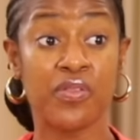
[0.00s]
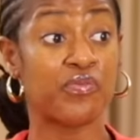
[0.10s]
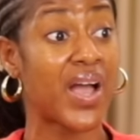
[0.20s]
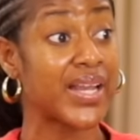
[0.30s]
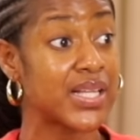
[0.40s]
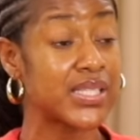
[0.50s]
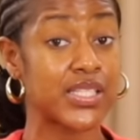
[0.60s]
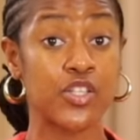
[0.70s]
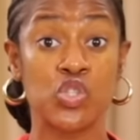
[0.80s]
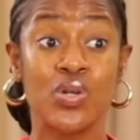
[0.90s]
in
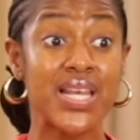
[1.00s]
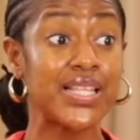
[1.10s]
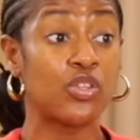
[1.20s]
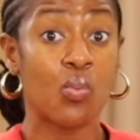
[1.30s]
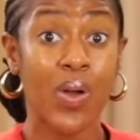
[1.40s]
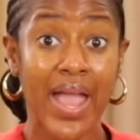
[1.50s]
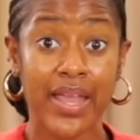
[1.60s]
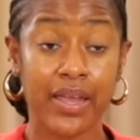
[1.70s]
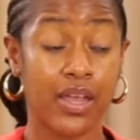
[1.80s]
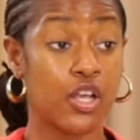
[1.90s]
finances, you lead the
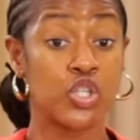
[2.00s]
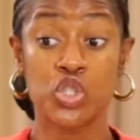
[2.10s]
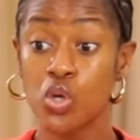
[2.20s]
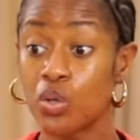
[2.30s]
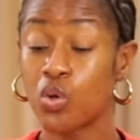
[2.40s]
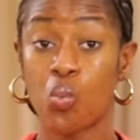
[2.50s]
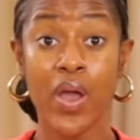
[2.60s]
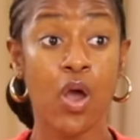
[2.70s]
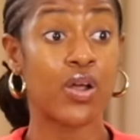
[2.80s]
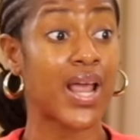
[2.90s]
way. Show the way
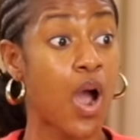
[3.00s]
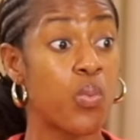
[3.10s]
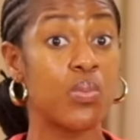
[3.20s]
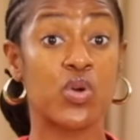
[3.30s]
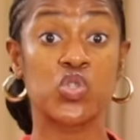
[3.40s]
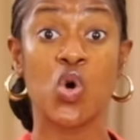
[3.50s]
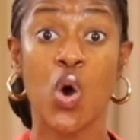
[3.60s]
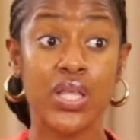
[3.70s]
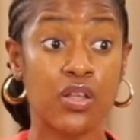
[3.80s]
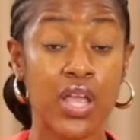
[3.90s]
on how we must go
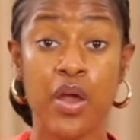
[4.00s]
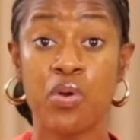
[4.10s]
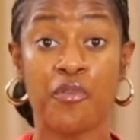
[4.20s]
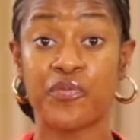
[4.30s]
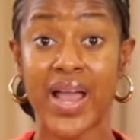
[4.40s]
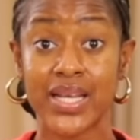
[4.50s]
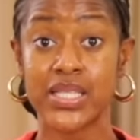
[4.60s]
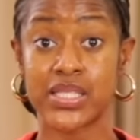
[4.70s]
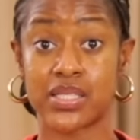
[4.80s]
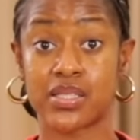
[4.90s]
in the area of
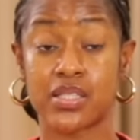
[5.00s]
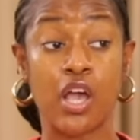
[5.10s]
finances.